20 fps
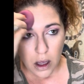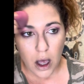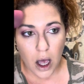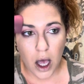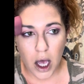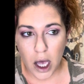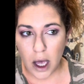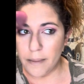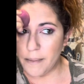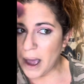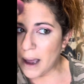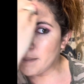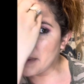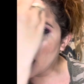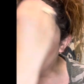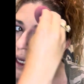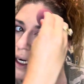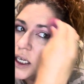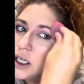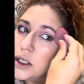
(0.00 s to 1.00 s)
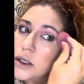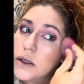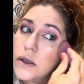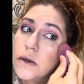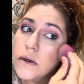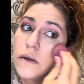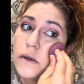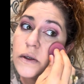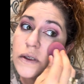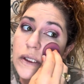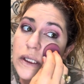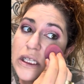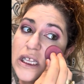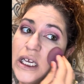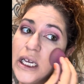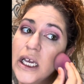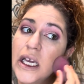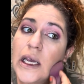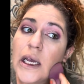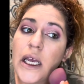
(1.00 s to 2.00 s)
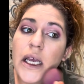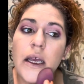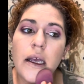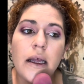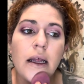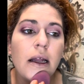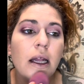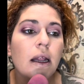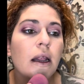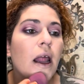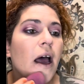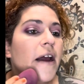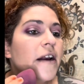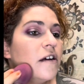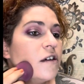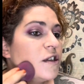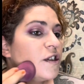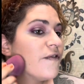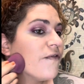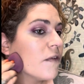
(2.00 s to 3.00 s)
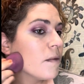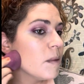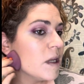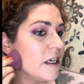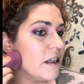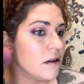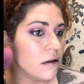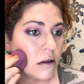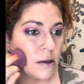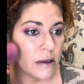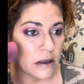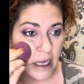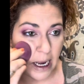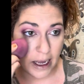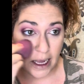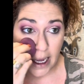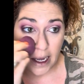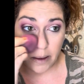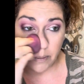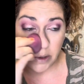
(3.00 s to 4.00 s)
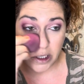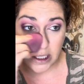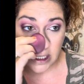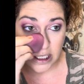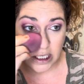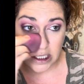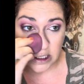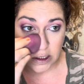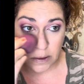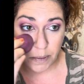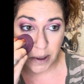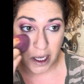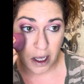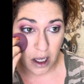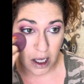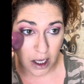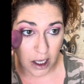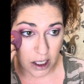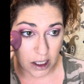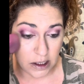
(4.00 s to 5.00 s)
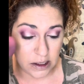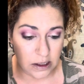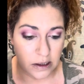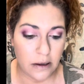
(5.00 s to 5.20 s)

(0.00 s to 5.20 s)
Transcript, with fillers: Um, I'm not going to use the liners from Lethal that came with this because...